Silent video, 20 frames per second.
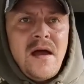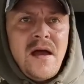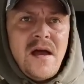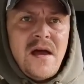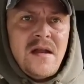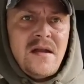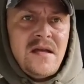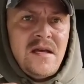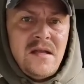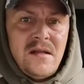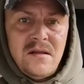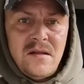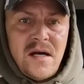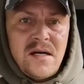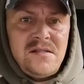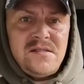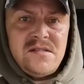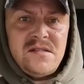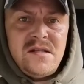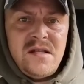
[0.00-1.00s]
And he
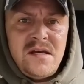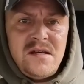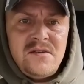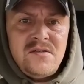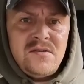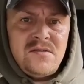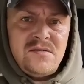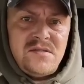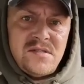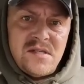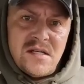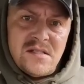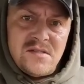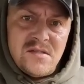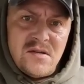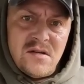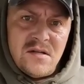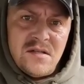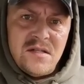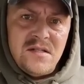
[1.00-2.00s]
lights the lantern,
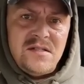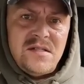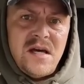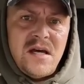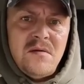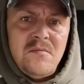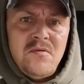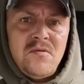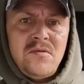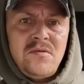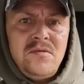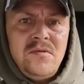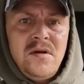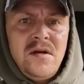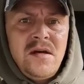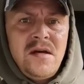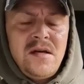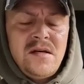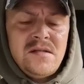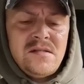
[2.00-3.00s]
sets it on the table,
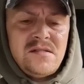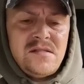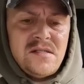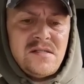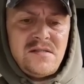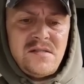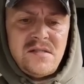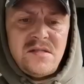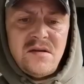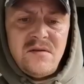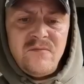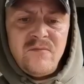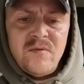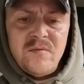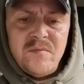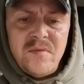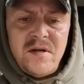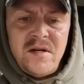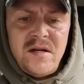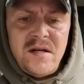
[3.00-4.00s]
sits it there for
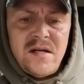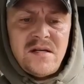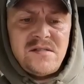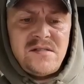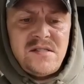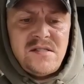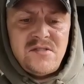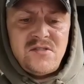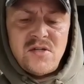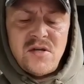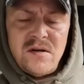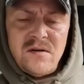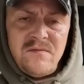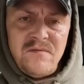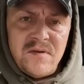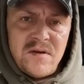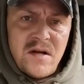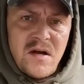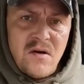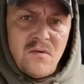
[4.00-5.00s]
a minute as he's trying to
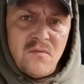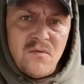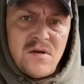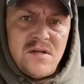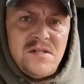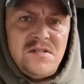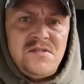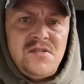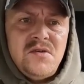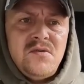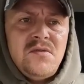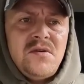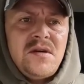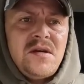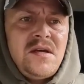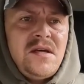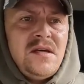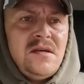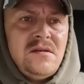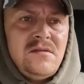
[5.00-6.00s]
figure out what he's
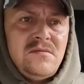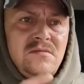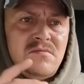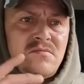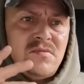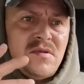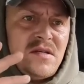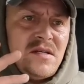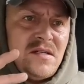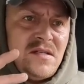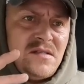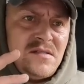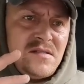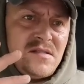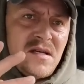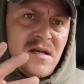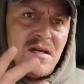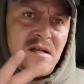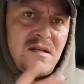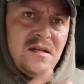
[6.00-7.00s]
doing. He he
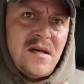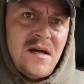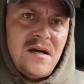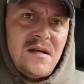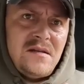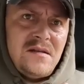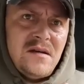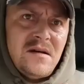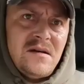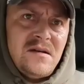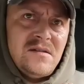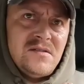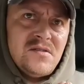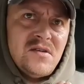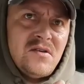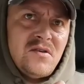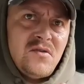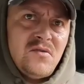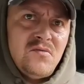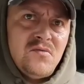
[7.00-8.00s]
said that uh, his
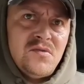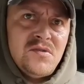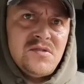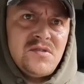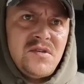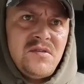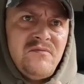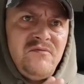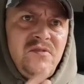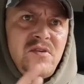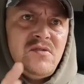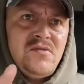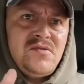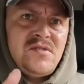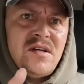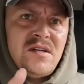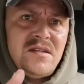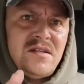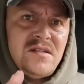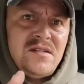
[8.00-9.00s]
uncle was
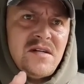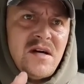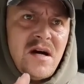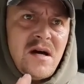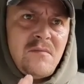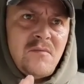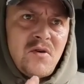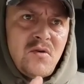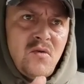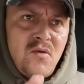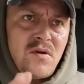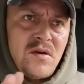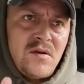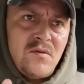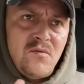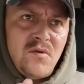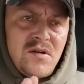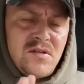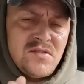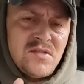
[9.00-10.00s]
confused at the time, according
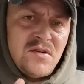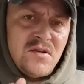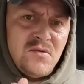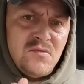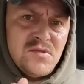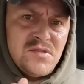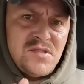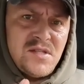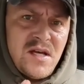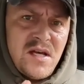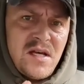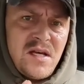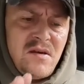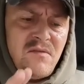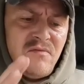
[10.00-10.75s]
to what his uncle was saying.